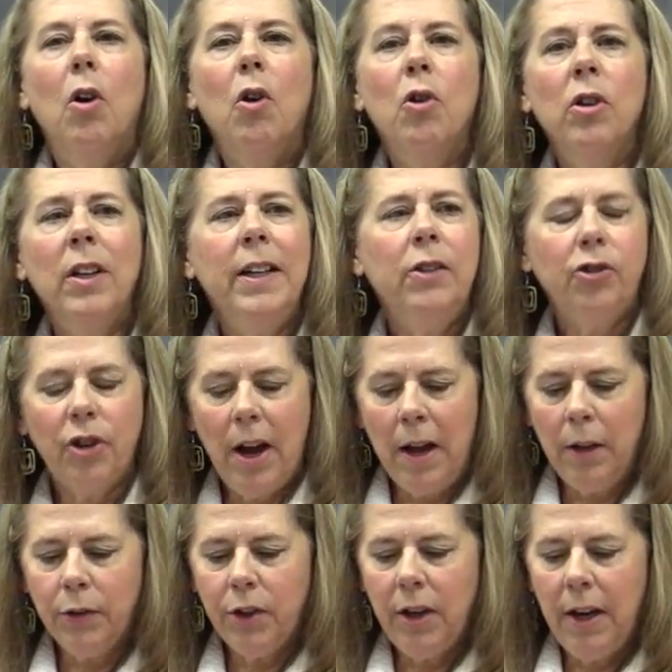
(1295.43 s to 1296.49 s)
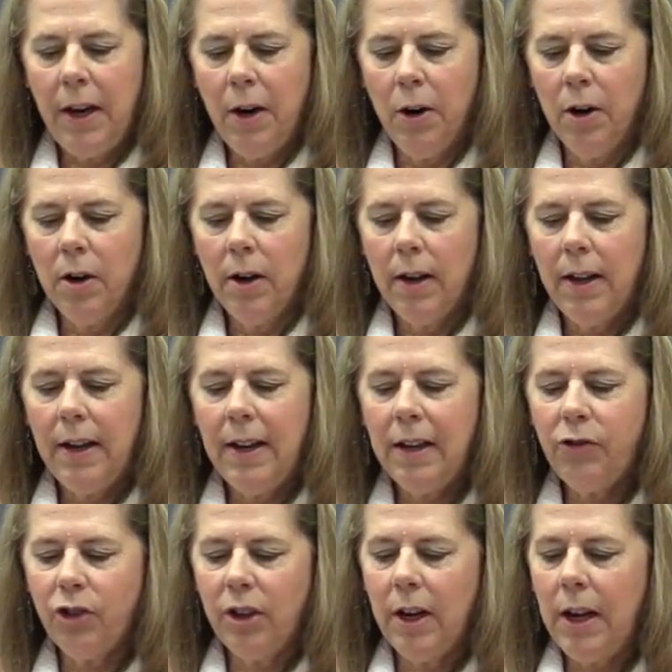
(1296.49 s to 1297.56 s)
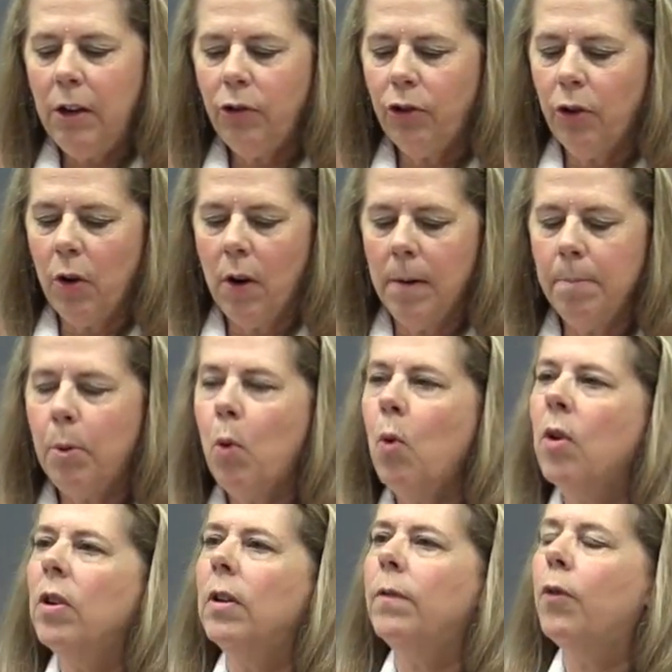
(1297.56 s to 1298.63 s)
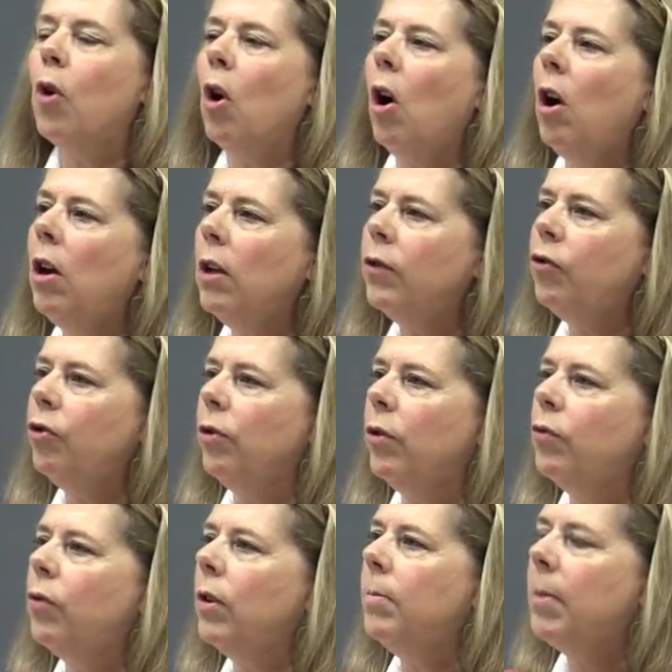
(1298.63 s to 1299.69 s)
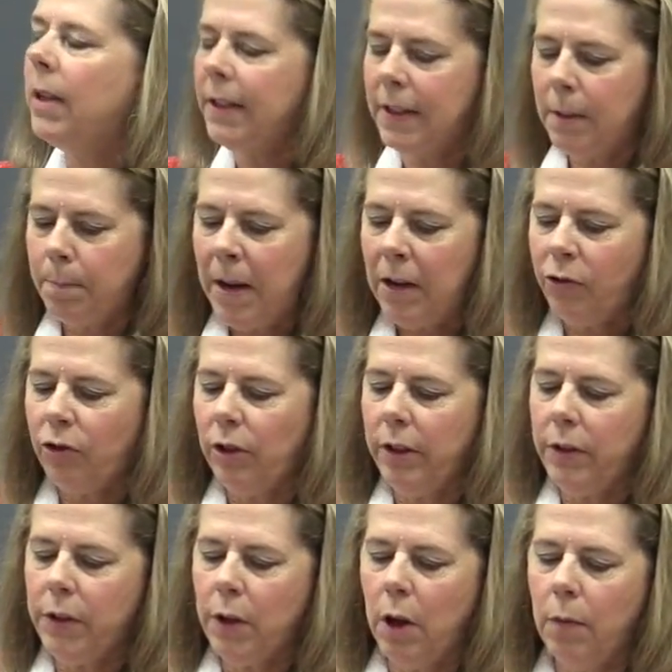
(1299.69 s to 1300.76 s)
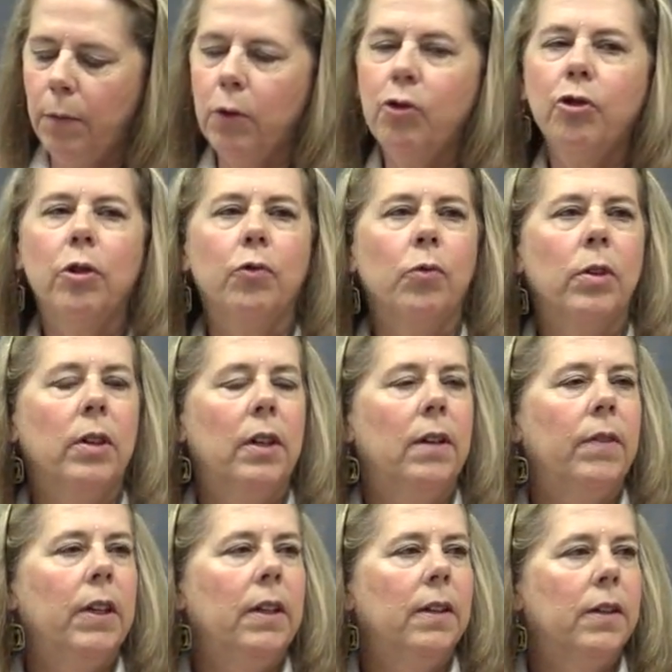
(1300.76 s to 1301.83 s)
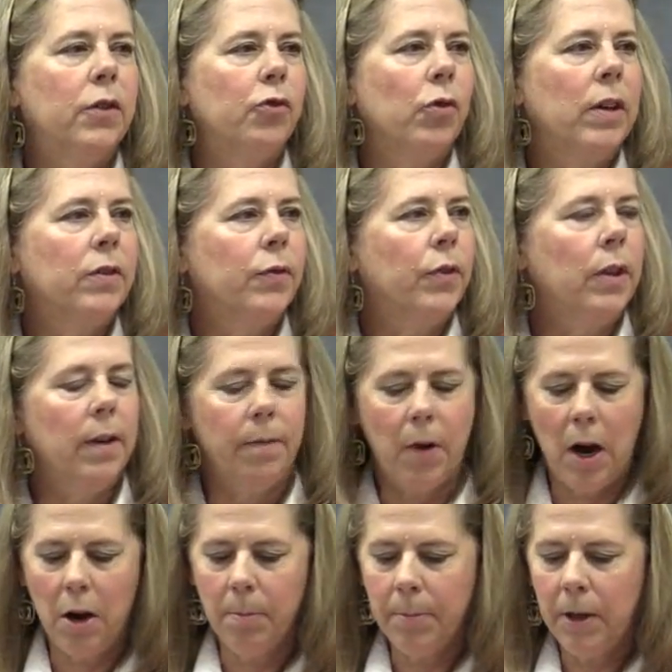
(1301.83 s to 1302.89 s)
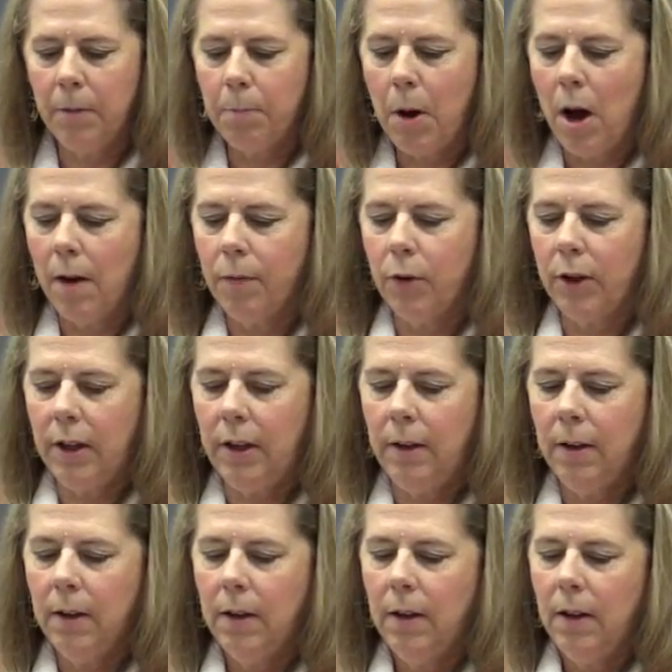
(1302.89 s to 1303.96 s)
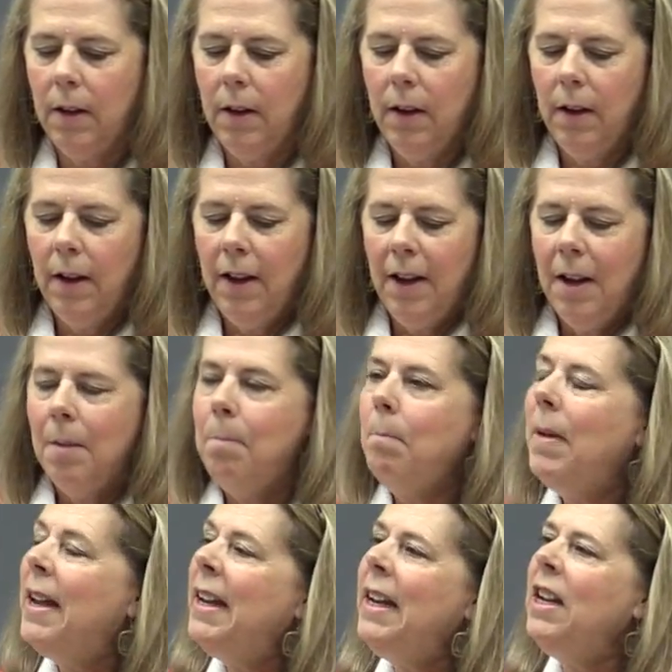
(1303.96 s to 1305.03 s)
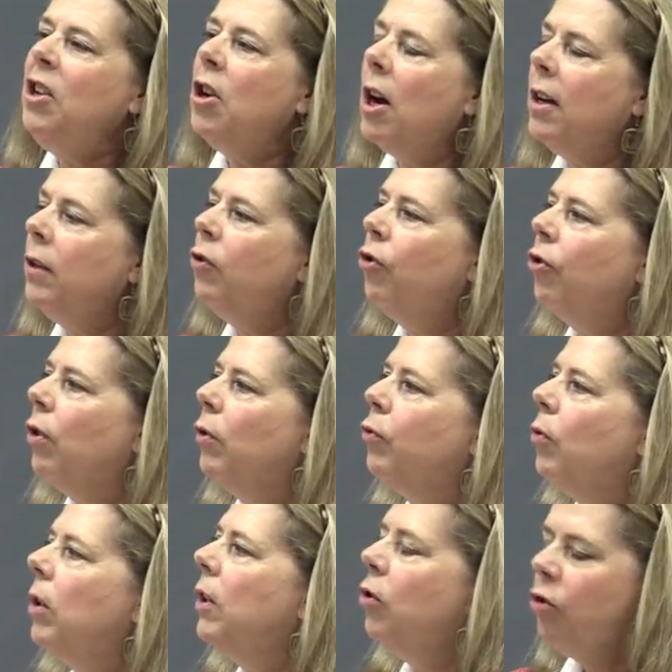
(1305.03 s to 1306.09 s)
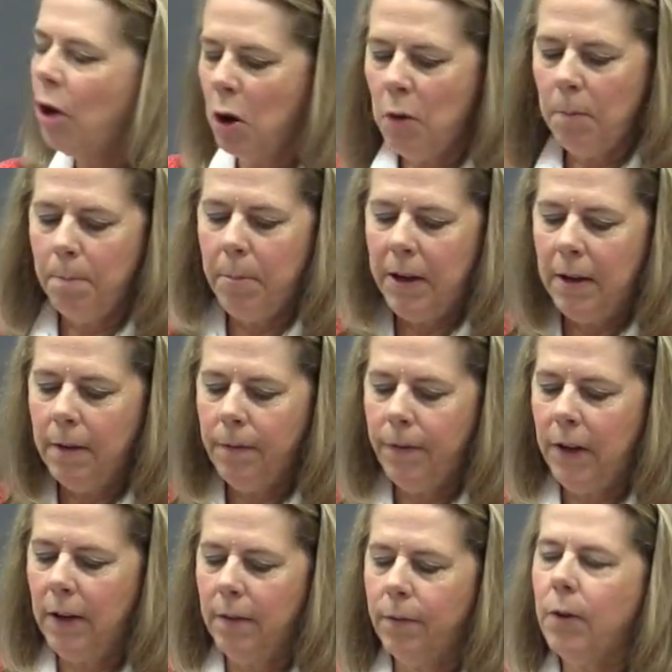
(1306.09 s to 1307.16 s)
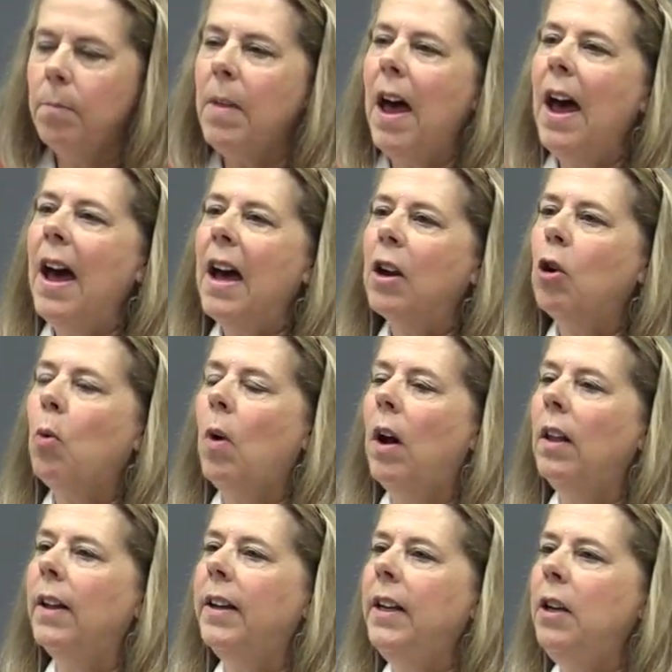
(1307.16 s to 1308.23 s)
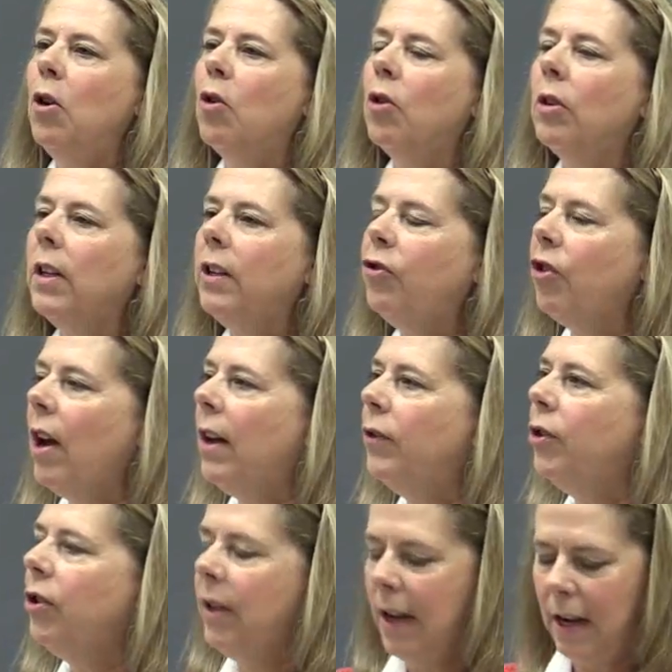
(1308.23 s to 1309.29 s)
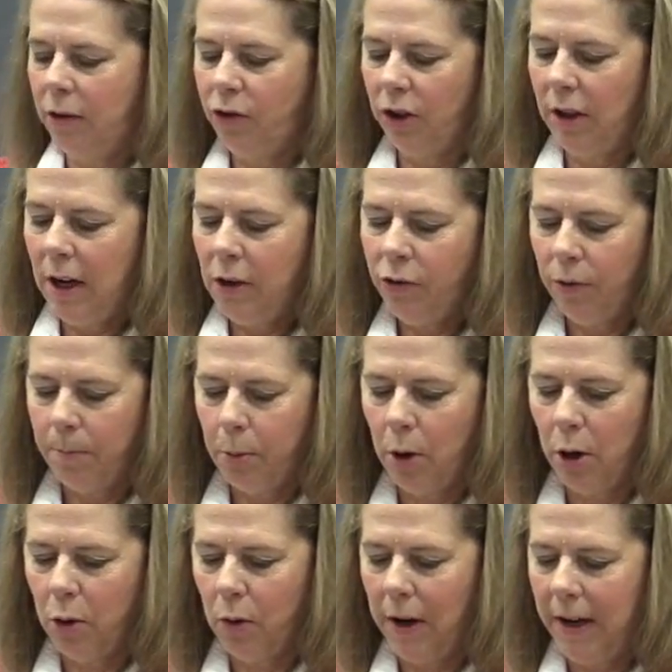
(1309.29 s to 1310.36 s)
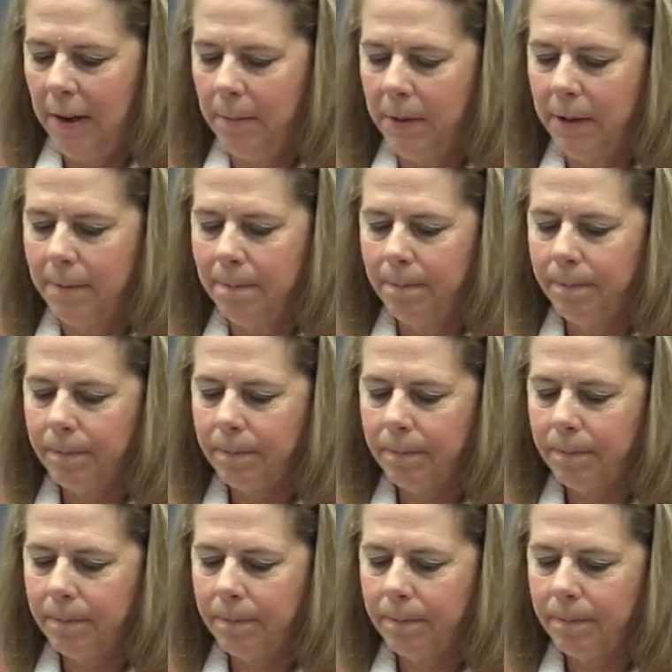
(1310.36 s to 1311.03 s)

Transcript: Early child care and education are important for all children, but especially so for children living in the stressful environment of poverty. Many young children don't benefit from the high-quality early childhood education programs.